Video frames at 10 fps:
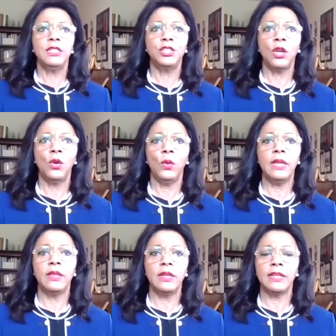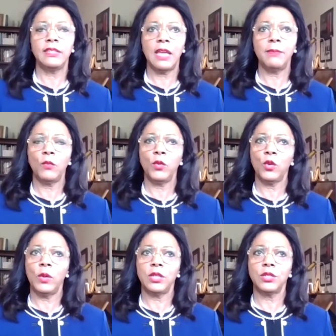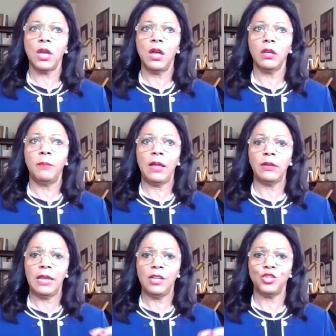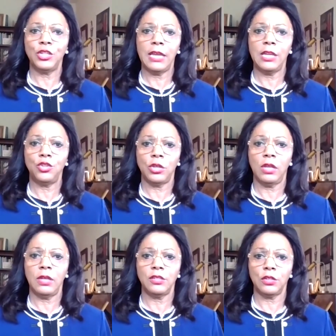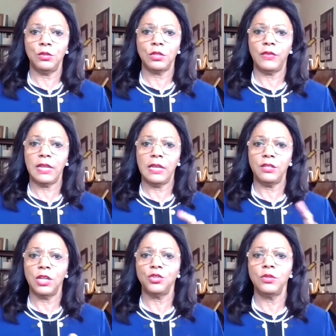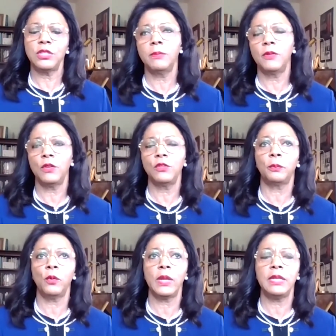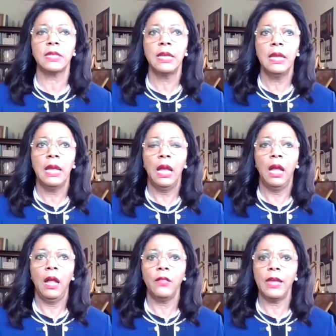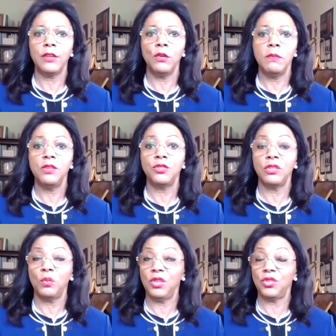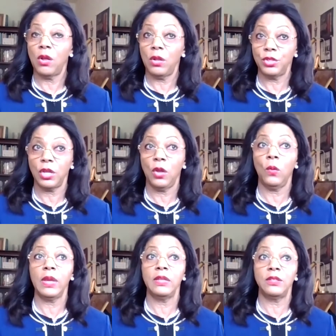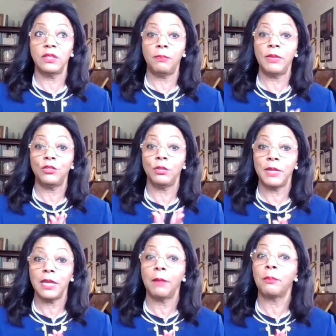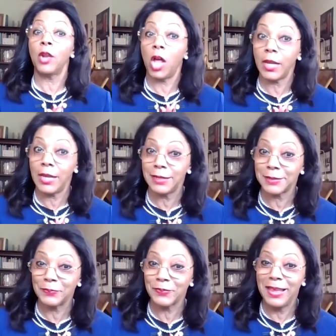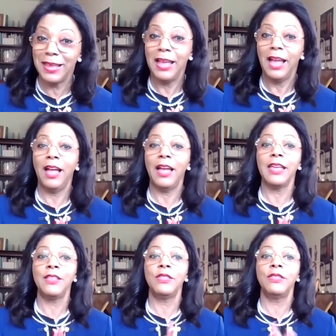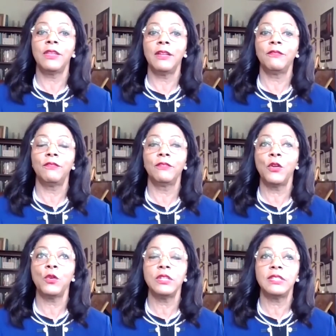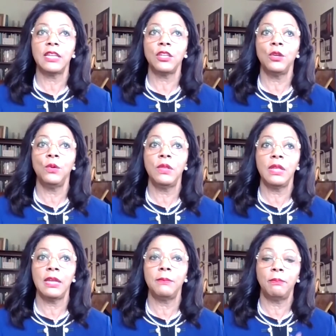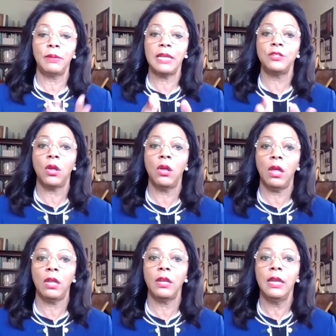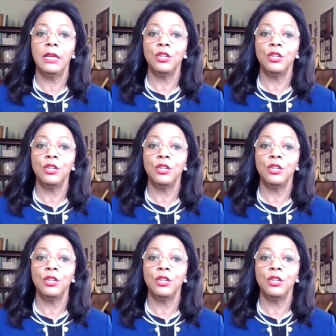And so, in the next segment, we're going to talk about education exclusively, touch on some of those points uh, that you mentioned, which also is something to be applauded uh, in the focus that you then place on